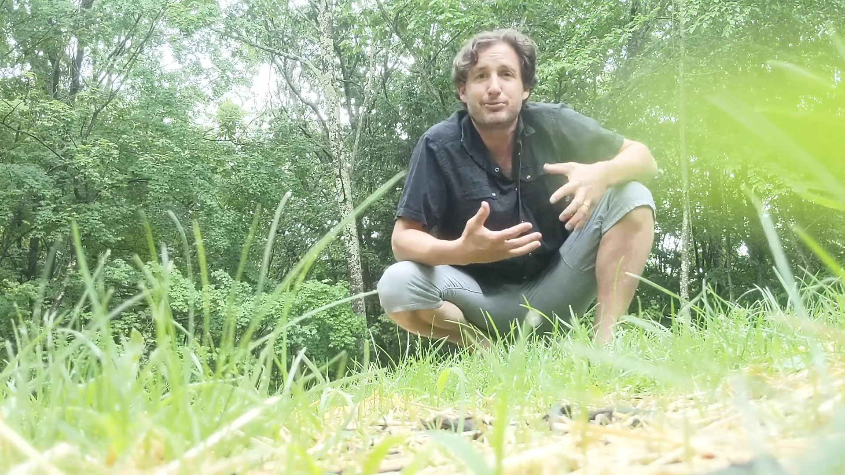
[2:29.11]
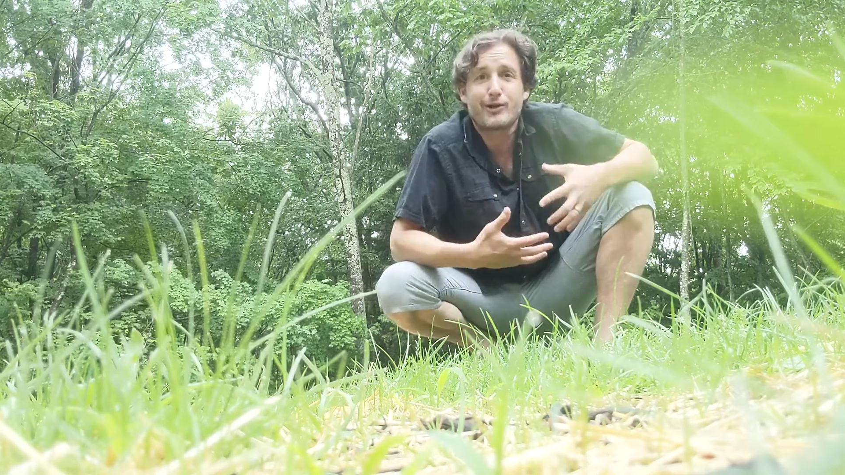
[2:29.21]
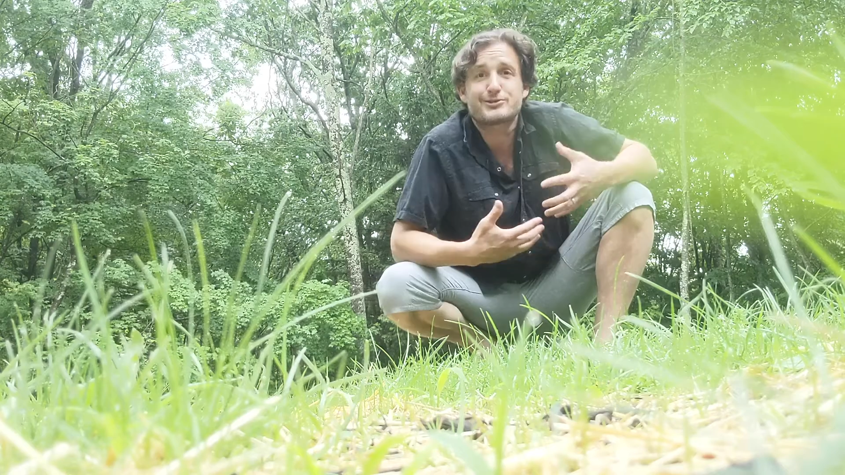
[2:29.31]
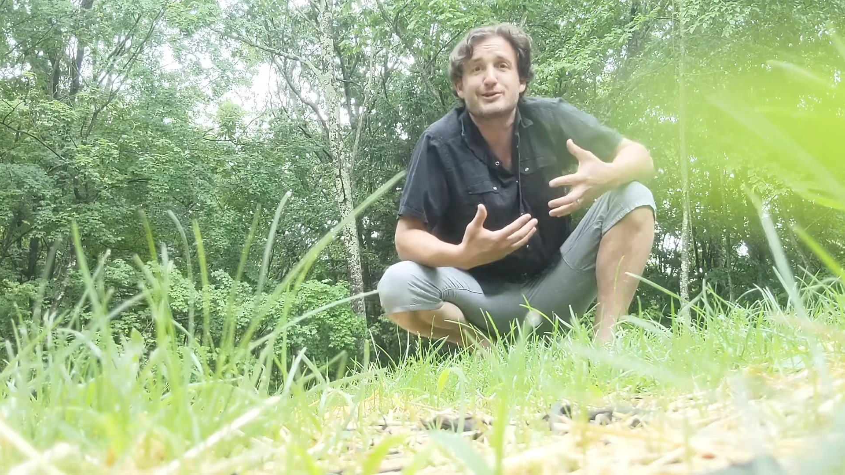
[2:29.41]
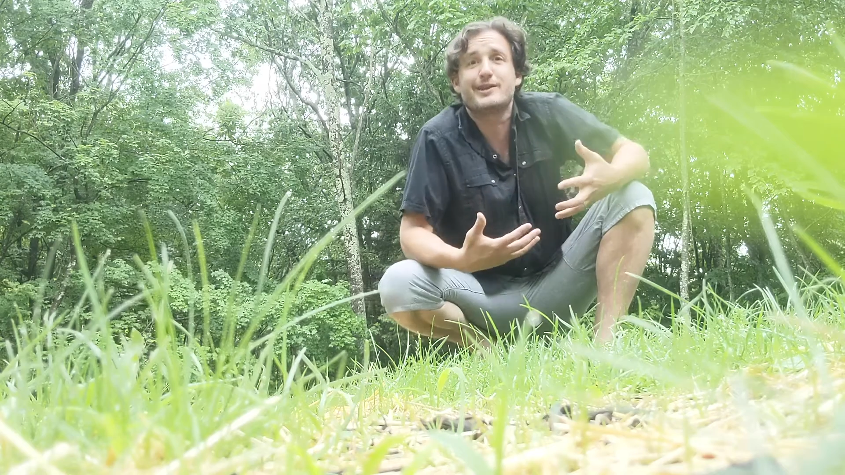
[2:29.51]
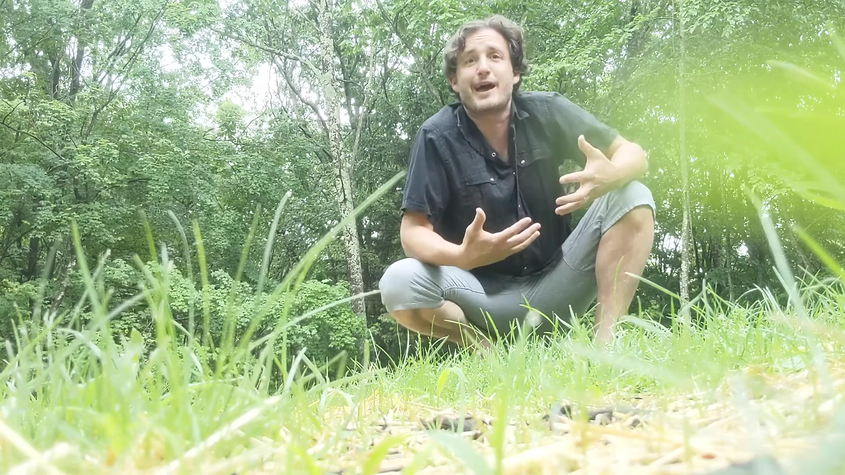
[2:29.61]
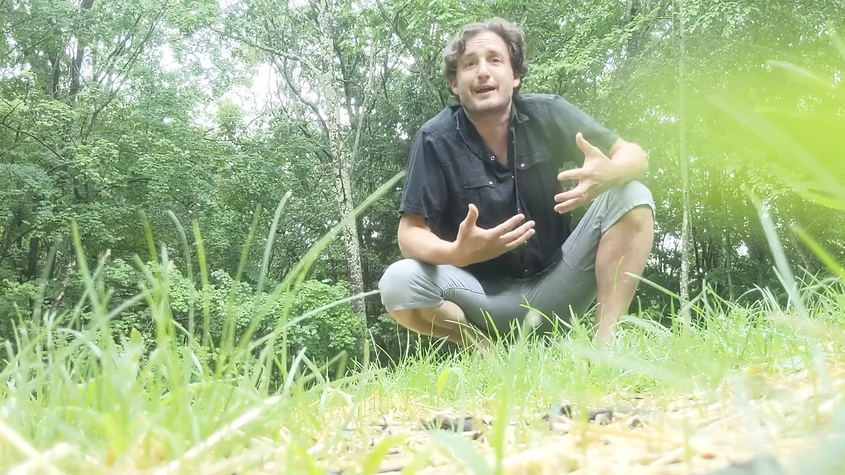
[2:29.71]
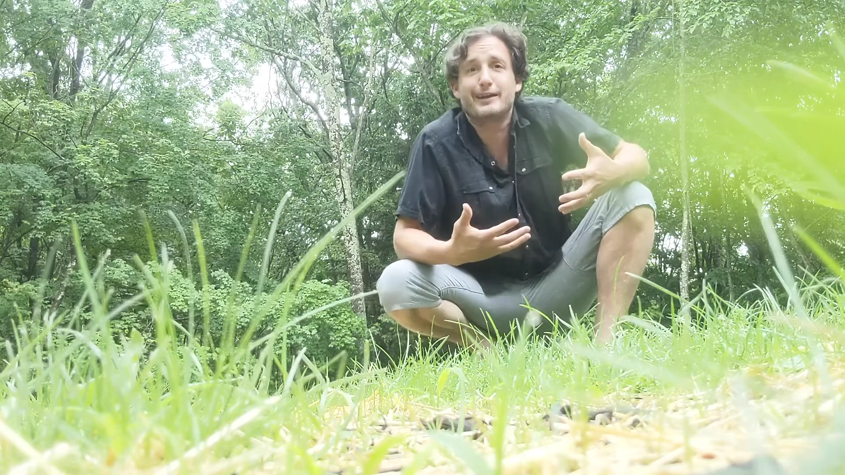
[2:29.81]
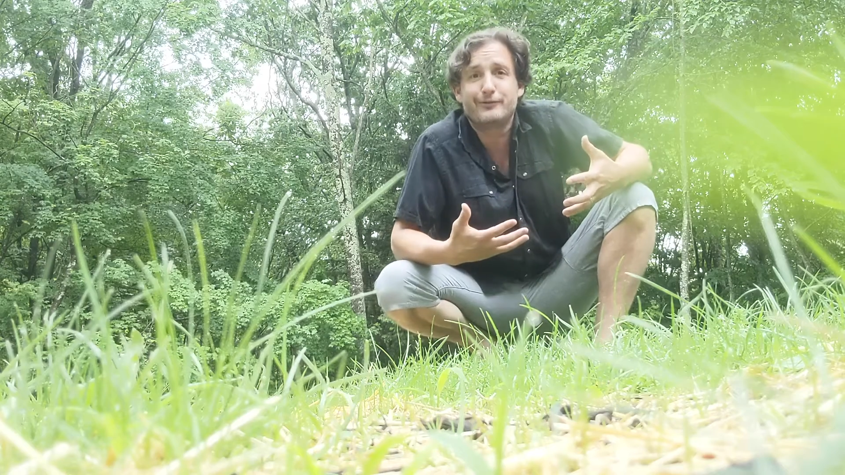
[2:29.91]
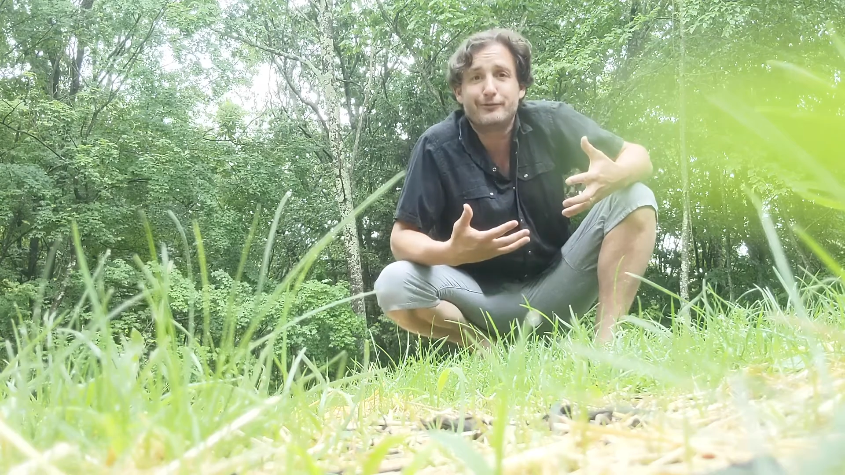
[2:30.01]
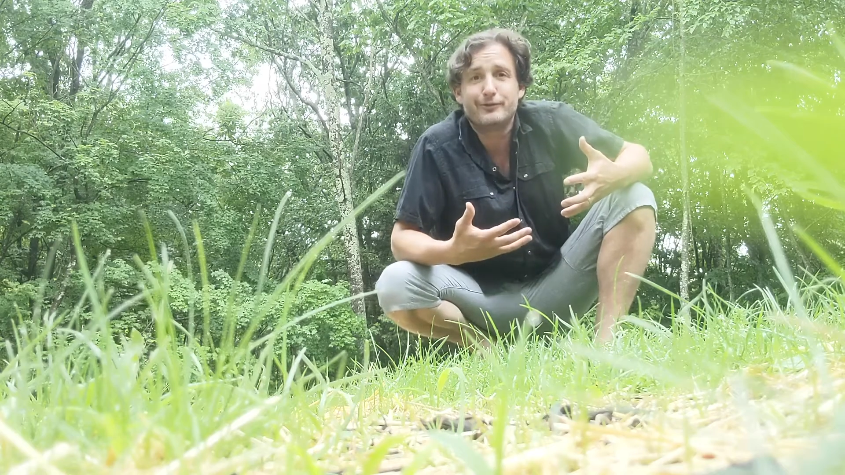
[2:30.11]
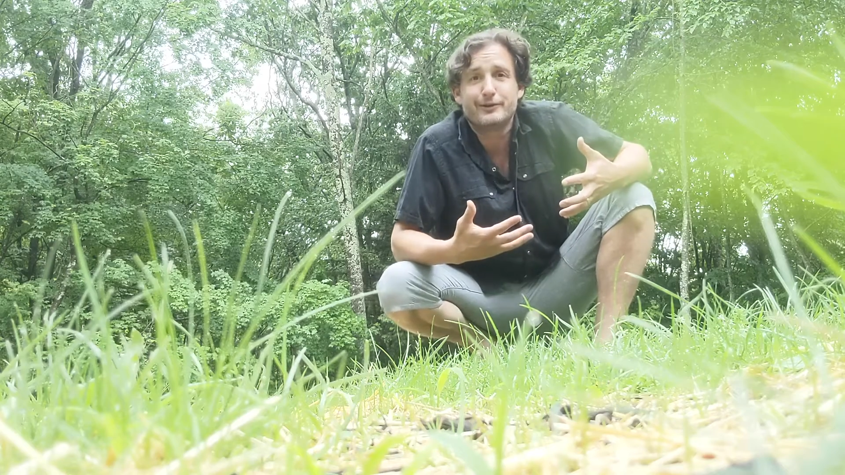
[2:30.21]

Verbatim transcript: plus a negative